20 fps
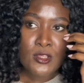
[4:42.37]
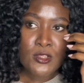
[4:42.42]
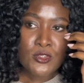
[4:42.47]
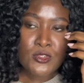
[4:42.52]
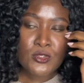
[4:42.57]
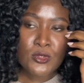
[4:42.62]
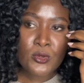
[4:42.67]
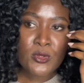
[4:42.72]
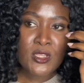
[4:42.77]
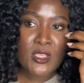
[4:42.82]

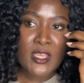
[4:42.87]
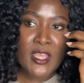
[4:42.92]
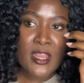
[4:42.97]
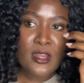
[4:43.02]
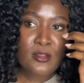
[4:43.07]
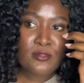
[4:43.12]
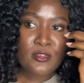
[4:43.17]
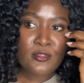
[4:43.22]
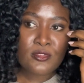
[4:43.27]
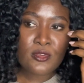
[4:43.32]
So the
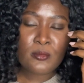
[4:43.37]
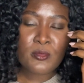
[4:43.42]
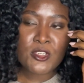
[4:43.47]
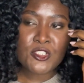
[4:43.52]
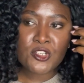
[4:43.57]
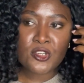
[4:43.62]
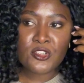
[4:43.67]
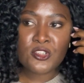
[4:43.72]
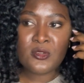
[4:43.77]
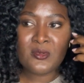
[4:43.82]
kind of
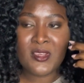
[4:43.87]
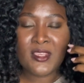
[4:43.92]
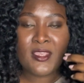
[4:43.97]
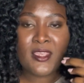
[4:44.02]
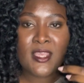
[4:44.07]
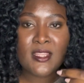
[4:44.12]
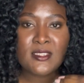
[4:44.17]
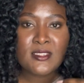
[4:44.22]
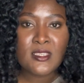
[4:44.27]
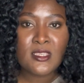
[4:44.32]
information you were
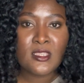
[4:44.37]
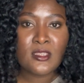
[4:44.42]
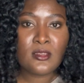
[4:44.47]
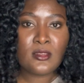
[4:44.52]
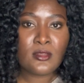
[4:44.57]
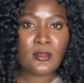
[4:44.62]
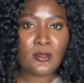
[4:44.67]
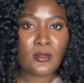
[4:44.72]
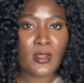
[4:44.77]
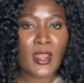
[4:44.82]

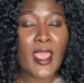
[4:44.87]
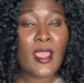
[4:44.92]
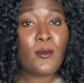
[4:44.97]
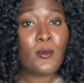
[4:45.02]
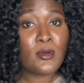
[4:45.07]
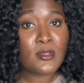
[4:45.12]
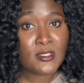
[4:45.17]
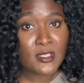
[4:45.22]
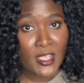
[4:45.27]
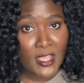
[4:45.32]
getting, not I
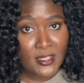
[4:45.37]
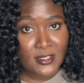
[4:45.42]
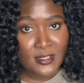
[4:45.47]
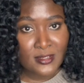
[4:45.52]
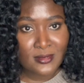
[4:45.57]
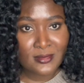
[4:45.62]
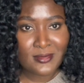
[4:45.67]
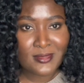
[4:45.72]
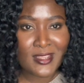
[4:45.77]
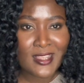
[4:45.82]
was
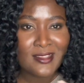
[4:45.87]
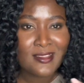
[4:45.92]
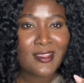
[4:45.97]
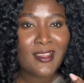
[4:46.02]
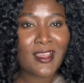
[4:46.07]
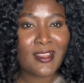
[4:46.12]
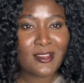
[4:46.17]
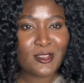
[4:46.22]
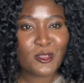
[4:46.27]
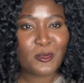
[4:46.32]
getting, I
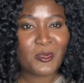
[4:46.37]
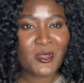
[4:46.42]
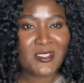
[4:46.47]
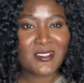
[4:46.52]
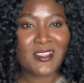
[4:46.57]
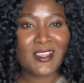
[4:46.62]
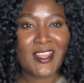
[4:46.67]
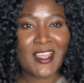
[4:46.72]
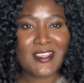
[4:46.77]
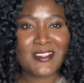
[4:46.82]
think I need to
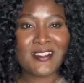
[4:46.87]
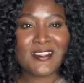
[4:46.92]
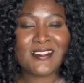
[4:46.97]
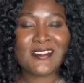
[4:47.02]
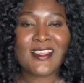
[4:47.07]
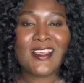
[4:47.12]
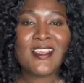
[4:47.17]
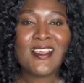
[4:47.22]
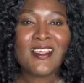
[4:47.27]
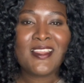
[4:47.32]
personalize
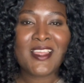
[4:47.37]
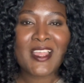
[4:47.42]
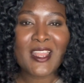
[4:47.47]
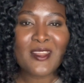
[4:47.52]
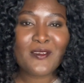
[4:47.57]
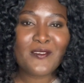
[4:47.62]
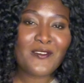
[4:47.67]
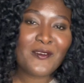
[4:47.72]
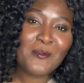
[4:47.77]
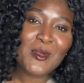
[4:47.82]
this. The
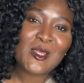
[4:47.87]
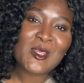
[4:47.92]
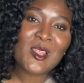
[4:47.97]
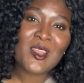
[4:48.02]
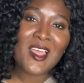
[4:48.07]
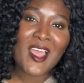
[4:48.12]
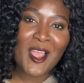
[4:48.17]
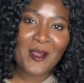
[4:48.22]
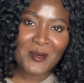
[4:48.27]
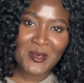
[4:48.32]
kind of
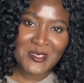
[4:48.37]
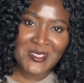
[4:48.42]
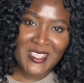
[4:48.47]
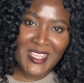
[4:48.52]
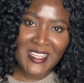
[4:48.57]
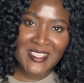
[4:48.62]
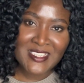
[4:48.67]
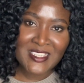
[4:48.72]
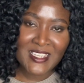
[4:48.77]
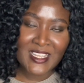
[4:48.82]
information I was
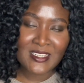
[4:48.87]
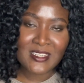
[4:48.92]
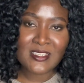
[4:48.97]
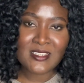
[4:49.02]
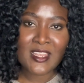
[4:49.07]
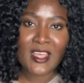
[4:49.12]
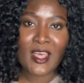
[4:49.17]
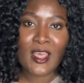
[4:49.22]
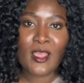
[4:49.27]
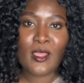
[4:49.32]
getting at the
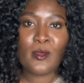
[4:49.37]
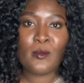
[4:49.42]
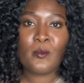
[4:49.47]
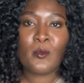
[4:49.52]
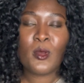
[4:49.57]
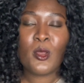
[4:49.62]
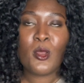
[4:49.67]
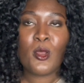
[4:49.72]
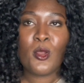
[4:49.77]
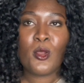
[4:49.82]

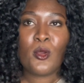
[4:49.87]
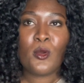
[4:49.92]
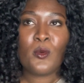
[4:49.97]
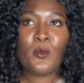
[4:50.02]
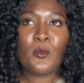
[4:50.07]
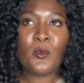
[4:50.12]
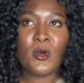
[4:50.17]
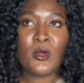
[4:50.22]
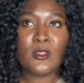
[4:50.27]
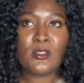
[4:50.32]
time
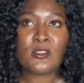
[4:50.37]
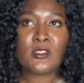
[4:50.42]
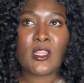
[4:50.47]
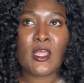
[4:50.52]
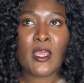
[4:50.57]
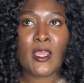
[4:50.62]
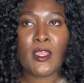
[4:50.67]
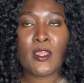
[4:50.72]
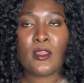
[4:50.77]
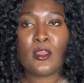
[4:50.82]
was
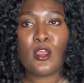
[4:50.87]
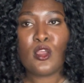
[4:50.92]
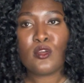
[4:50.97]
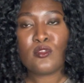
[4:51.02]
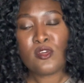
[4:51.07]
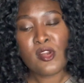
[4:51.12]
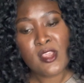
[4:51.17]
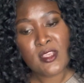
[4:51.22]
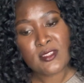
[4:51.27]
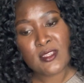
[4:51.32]
like,
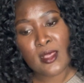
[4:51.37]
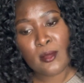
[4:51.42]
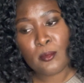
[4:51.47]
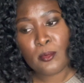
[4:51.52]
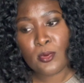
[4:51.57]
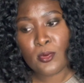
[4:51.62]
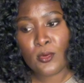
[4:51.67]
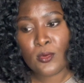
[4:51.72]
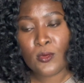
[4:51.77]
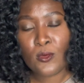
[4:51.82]
for
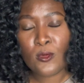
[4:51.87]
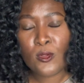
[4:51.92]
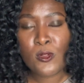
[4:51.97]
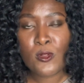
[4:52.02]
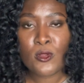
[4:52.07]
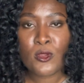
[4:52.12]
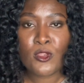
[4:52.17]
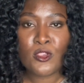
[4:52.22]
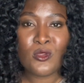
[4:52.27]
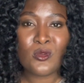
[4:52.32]
example,
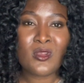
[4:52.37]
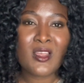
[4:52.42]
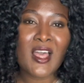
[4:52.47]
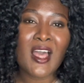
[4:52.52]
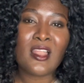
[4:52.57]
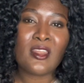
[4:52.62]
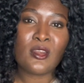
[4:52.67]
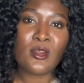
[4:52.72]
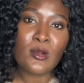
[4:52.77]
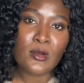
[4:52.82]
you
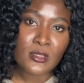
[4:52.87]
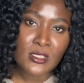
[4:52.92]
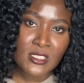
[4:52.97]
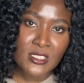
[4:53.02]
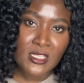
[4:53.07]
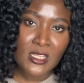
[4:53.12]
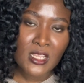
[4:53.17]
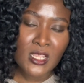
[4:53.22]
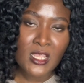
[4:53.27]
cannot